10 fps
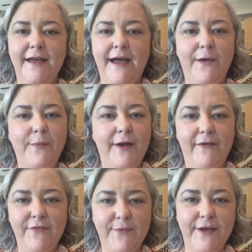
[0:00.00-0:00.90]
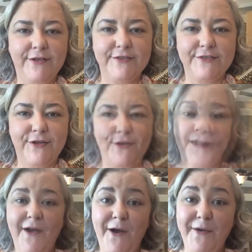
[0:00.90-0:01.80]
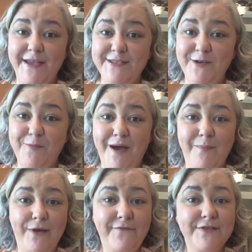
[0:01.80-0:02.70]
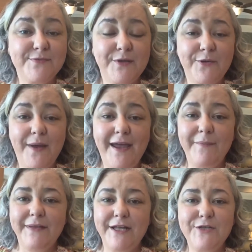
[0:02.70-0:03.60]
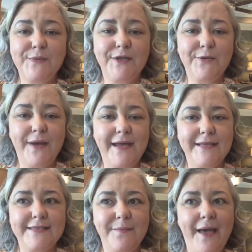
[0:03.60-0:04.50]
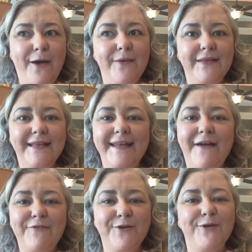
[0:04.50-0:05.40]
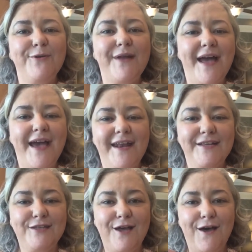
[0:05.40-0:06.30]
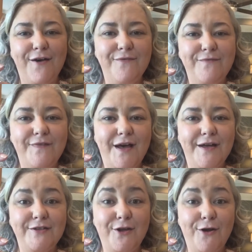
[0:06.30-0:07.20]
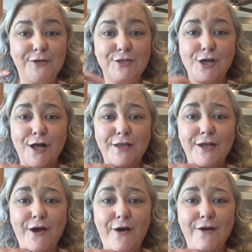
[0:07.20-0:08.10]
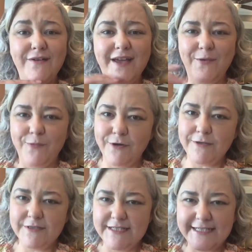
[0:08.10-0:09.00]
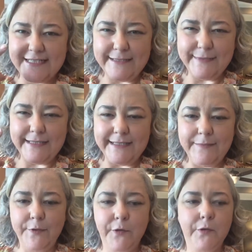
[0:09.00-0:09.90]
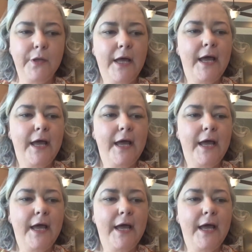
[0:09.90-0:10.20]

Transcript: I went off the rails totally. Okay, so my breakfast went great, my lunch went great. Somehow in the late afternoon I had a Dove dark chocolate heart at work, that damn candy bowl,